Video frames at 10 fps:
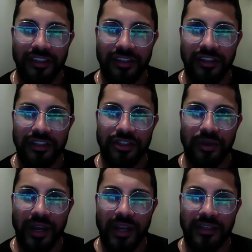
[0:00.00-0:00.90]
the
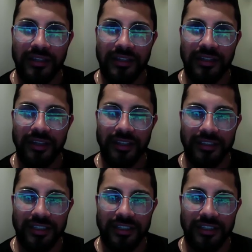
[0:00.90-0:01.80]
trend
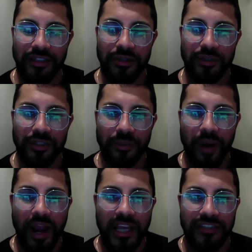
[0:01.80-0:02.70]
is continuing to
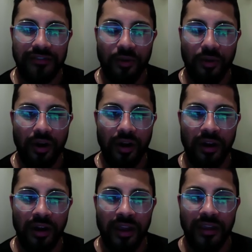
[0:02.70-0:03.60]
rise
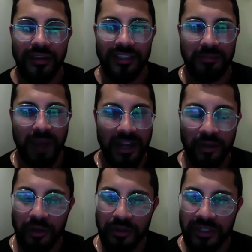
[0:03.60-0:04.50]
for these
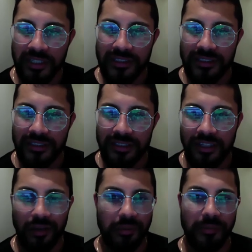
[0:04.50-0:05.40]
micro units,
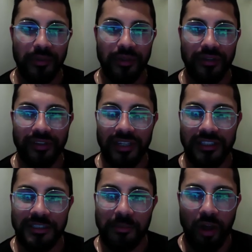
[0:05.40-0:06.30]
people living in
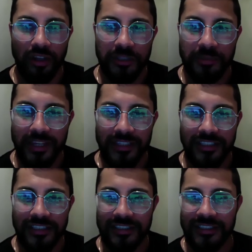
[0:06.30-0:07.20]
smaller
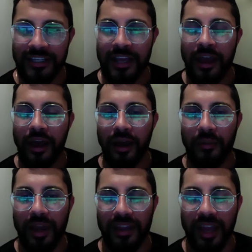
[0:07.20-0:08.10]
spaces.
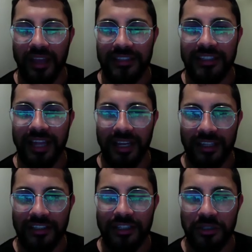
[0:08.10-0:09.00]
I see that
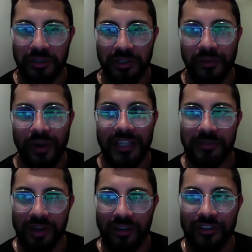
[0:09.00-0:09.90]
continuing to rise,
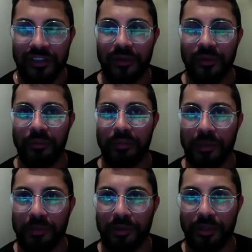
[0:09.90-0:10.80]
but also
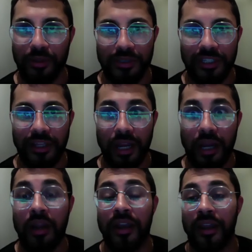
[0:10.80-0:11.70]
people using
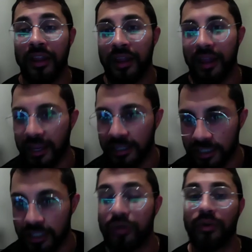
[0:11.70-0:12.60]
their
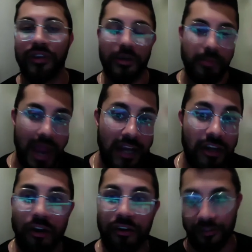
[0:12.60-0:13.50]
ADU or their
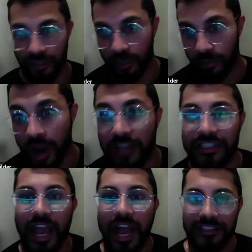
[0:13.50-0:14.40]
backyard or their garage
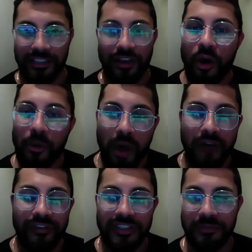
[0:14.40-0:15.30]
as a home
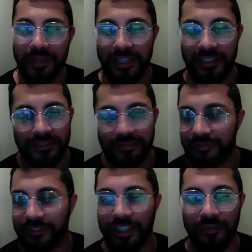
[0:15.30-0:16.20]
office, because,
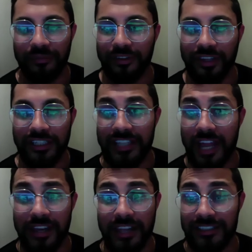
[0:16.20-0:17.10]
there's
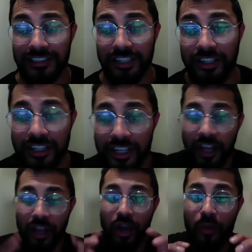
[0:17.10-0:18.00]
not necessarily a
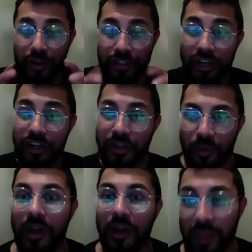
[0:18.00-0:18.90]
return to
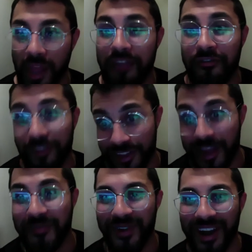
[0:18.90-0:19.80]
work plan for
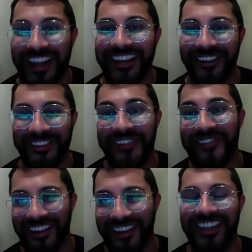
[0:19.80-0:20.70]
them, right? Or they
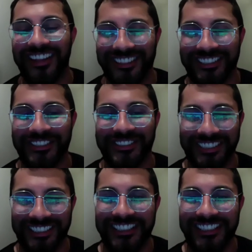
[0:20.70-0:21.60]
found another solution.